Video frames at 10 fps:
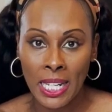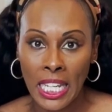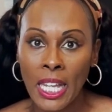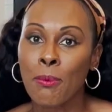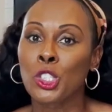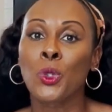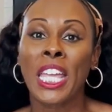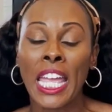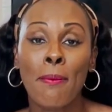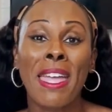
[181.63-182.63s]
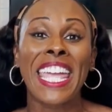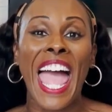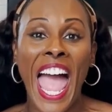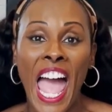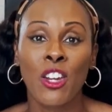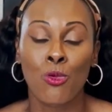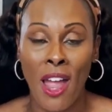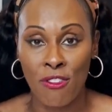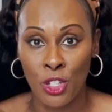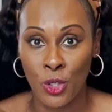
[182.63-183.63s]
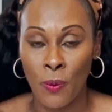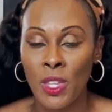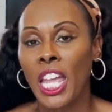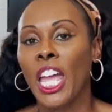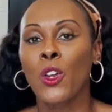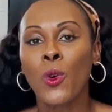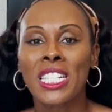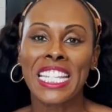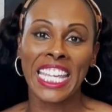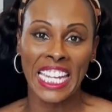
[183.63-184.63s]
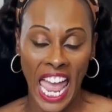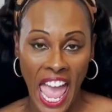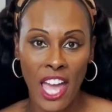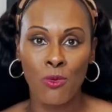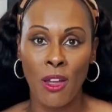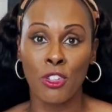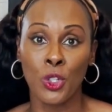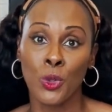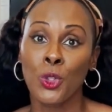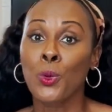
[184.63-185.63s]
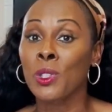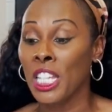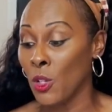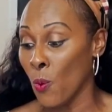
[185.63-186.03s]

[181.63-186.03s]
money, but you can't make ad revenue. In order to get ad revenue, you will need